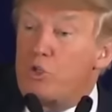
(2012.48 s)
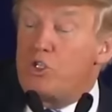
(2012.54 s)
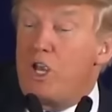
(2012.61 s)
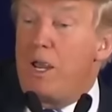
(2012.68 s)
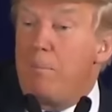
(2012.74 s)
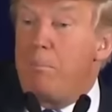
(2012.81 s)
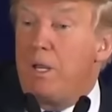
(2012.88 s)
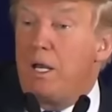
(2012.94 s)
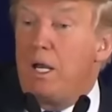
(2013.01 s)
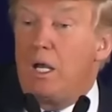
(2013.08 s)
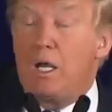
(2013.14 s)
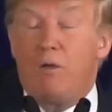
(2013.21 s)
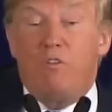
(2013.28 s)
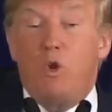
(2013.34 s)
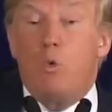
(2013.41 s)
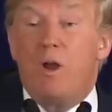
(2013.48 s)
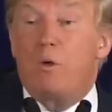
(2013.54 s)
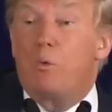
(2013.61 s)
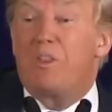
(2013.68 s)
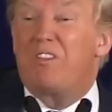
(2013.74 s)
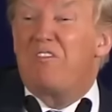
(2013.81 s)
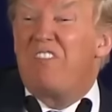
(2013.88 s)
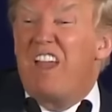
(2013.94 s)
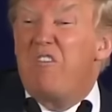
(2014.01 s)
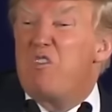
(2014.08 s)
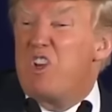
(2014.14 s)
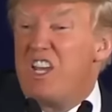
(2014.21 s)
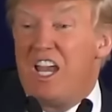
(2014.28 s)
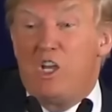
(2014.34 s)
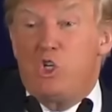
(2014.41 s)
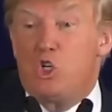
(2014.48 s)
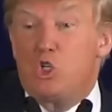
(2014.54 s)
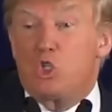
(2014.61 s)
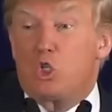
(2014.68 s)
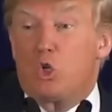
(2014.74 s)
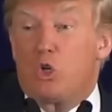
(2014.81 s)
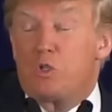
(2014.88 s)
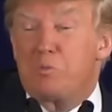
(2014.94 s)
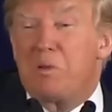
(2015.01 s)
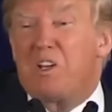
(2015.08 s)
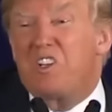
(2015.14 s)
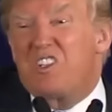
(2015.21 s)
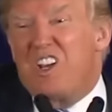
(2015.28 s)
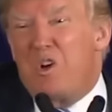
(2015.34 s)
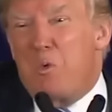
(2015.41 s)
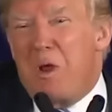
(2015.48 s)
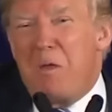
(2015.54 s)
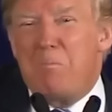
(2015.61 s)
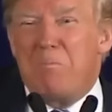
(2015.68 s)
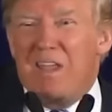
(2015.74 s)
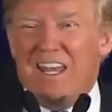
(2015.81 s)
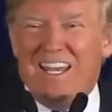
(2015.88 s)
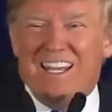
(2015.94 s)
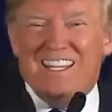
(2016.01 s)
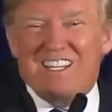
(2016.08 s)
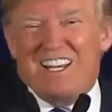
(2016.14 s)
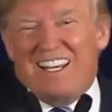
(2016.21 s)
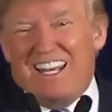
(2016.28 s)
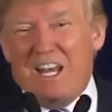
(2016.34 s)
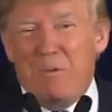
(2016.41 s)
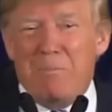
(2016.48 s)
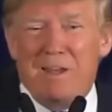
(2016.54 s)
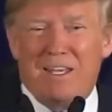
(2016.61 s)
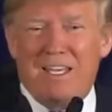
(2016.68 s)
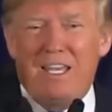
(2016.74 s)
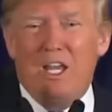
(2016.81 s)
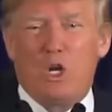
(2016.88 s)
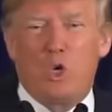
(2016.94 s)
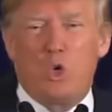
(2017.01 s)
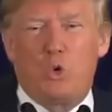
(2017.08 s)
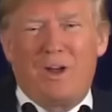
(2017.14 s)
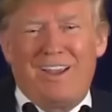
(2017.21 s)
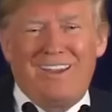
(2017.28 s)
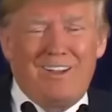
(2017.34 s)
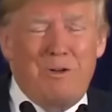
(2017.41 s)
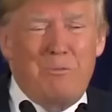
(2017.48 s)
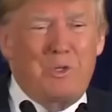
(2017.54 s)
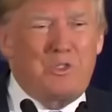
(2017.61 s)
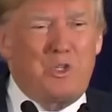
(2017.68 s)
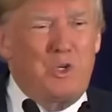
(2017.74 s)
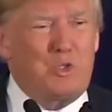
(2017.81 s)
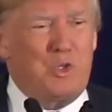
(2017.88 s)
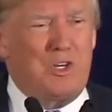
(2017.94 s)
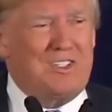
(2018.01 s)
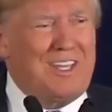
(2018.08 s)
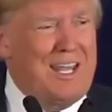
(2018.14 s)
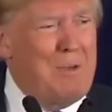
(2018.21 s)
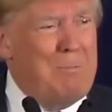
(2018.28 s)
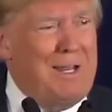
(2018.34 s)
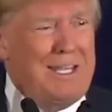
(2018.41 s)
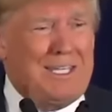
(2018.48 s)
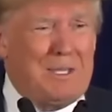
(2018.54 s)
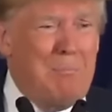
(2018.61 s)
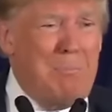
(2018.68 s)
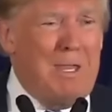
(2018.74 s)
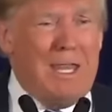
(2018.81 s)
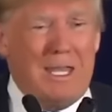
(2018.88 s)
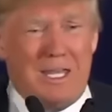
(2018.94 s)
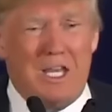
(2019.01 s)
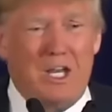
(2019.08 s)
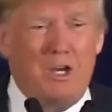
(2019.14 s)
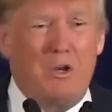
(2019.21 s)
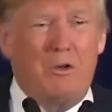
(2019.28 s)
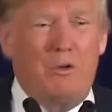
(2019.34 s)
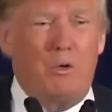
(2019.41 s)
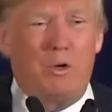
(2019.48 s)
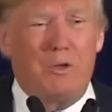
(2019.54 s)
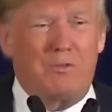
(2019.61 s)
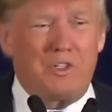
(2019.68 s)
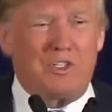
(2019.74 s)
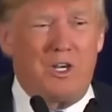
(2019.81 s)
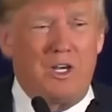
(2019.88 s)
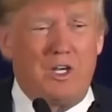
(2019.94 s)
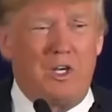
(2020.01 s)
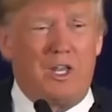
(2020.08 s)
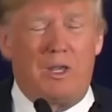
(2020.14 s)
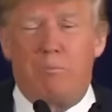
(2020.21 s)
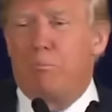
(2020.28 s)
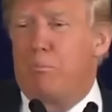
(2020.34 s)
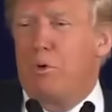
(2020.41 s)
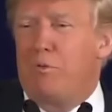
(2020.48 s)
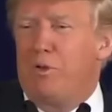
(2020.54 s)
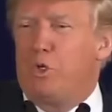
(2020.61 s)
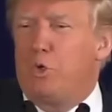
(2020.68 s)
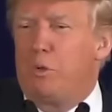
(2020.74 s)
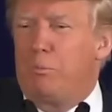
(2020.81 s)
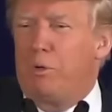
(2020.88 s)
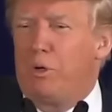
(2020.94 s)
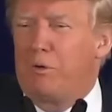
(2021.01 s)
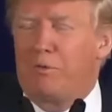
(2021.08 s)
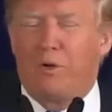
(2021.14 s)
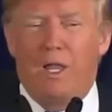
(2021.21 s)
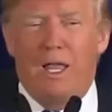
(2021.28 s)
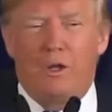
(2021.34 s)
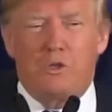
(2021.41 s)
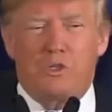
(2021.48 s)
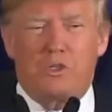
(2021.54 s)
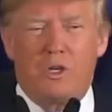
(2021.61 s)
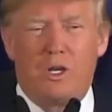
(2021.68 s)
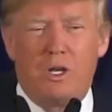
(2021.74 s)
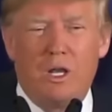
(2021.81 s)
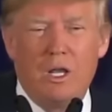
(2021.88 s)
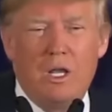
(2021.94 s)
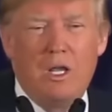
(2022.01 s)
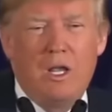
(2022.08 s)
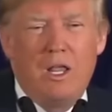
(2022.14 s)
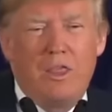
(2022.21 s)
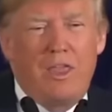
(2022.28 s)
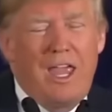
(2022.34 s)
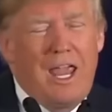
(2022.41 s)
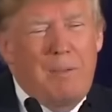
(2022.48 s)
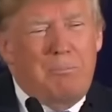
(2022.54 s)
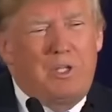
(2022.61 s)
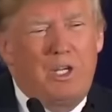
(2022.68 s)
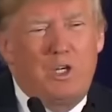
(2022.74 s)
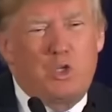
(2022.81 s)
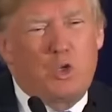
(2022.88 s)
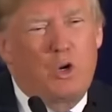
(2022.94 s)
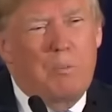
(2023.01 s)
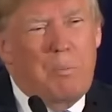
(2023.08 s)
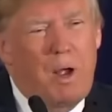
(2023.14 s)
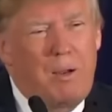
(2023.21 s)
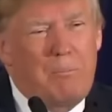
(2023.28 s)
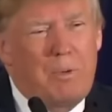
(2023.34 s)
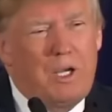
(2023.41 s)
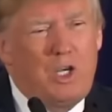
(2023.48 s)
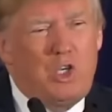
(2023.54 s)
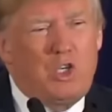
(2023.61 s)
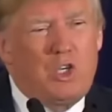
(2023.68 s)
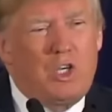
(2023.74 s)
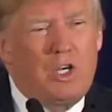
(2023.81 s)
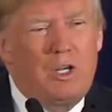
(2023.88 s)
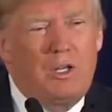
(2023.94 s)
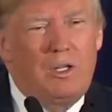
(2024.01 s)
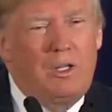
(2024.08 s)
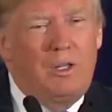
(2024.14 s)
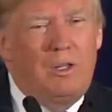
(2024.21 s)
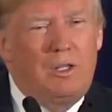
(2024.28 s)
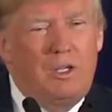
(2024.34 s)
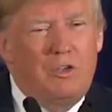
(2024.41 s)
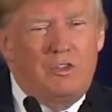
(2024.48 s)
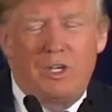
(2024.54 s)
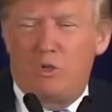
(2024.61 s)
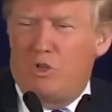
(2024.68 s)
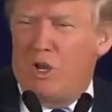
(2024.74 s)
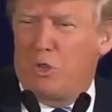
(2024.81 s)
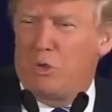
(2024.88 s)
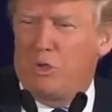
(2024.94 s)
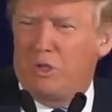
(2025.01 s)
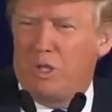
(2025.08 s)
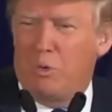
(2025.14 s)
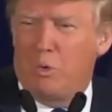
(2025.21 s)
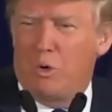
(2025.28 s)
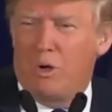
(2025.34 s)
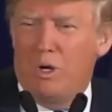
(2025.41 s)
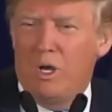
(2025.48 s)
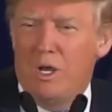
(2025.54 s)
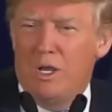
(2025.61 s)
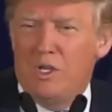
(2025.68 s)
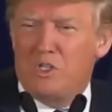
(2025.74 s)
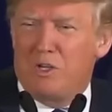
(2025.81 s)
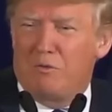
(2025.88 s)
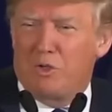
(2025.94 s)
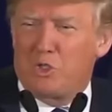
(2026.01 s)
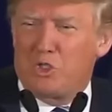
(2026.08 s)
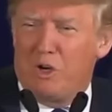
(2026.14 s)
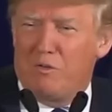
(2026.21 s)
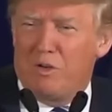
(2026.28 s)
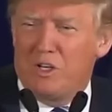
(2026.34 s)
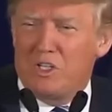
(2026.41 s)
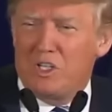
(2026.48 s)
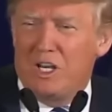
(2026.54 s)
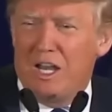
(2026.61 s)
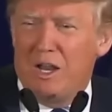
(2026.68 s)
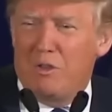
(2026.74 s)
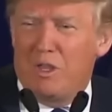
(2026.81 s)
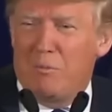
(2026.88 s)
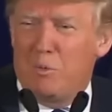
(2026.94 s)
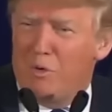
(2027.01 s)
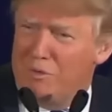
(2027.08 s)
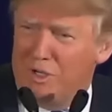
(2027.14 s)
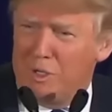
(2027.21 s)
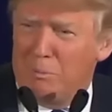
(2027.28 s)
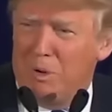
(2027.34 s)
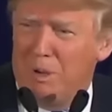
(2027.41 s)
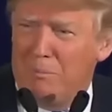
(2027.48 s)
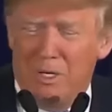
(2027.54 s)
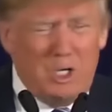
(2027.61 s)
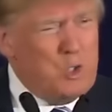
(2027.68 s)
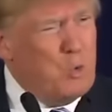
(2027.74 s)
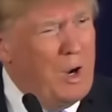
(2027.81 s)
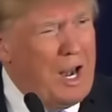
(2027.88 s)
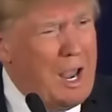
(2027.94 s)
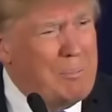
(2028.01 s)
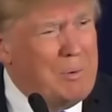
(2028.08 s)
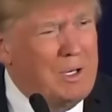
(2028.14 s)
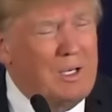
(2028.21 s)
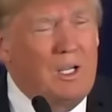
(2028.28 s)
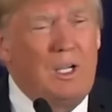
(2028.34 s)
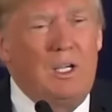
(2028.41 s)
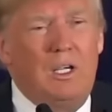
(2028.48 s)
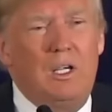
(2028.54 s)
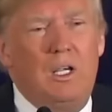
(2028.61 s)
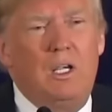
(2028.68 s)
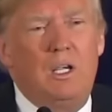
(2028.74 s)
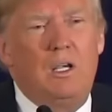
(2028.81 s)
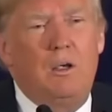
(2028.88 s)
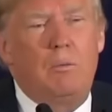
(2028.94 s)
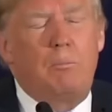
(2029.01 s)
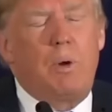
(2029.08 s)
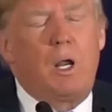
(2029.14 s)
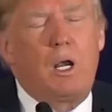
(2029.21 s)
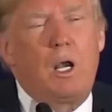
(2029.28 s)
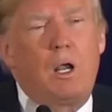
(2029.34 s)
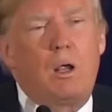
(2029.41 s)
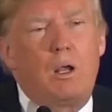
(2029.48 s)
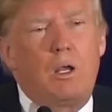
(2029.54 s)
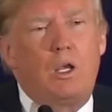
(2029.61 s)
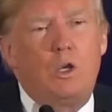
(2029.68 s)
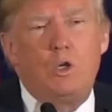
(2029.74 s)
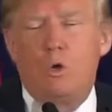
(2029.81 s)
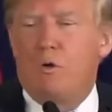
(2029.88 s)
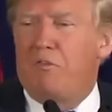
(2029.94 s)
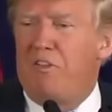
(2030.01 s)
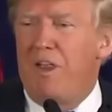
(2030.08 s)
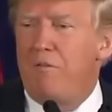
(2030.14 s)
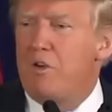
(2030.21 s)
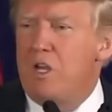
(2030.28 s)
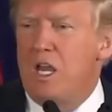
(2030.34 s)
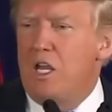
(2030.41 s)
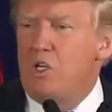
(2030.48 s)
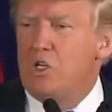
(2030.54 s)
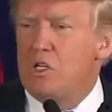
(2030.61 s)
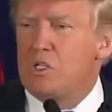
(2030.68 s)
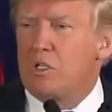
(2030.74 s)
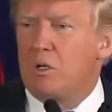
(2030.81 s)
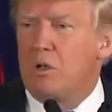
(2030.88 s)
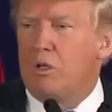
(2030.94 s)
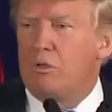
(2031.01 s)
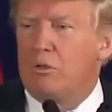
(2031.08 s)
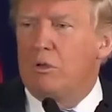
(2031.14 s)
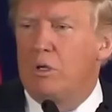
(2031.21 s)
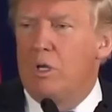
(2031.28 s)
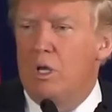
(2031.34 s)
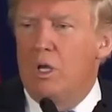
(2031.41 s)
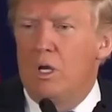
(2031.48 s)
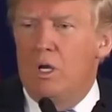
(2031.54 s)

per se bid it, if you went with a favored nations clause, because in a way bidding is a little bit, you know, I almost don't trust anybody to bid, you know. All of a sudden they move into a beautiful house in the Hamptons or in Palm Beach, and you say, gee, I thought they were civil servants, and now they're moving to Palm Beach. What happened? But you do a favored nations clause.